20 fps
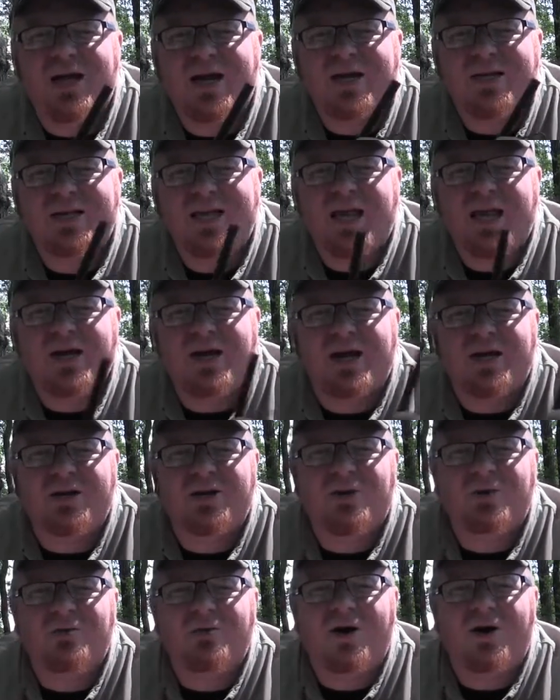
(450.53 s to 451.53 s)
I
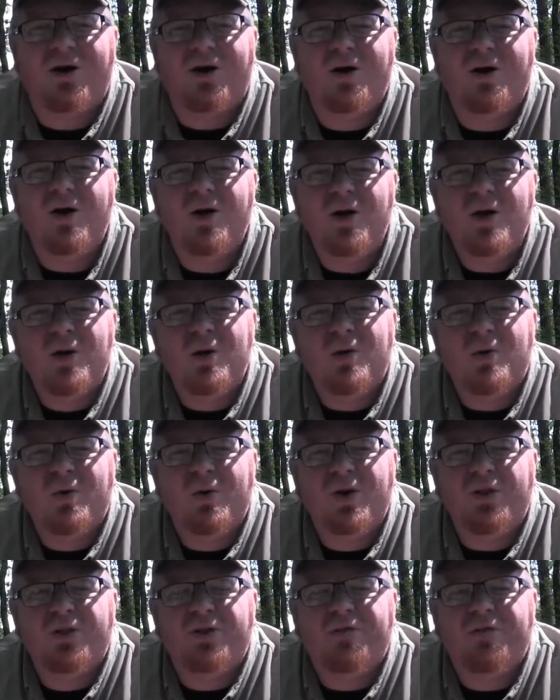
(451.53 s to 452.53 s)
cannot go wrong
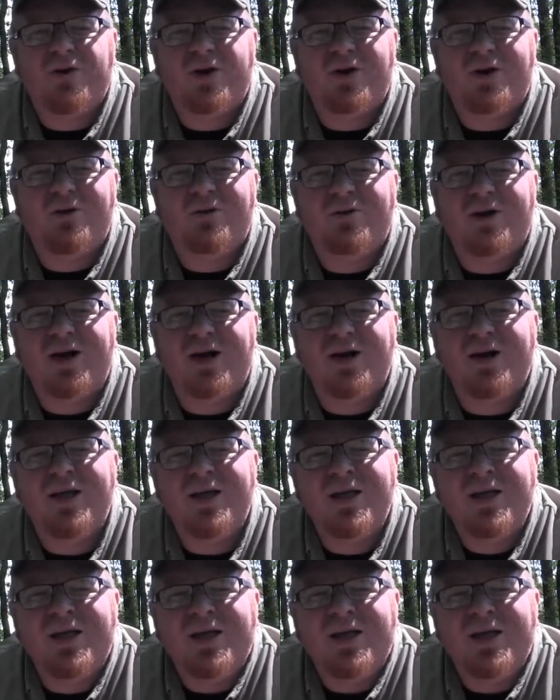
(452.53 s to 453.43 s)
with a ferro rod.